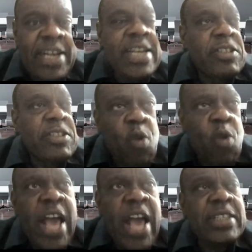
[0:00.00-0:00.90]
It
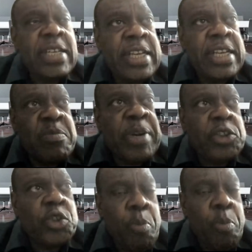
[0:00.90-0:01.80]
requires a
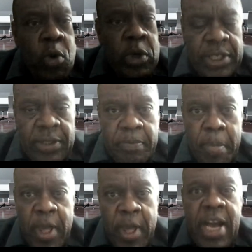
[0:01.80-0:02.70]
deliberate support.
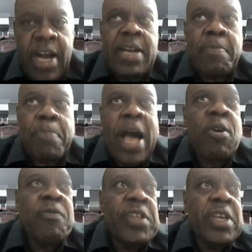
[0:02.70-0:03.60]
And
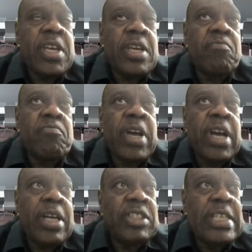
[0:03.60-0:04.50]
part of the
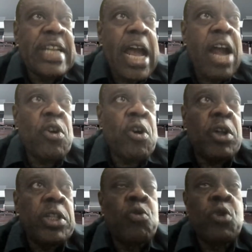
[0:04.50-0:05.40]
scenario
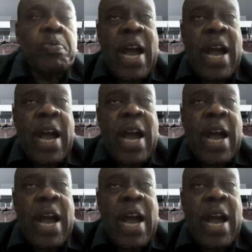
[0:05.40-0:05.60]
or the good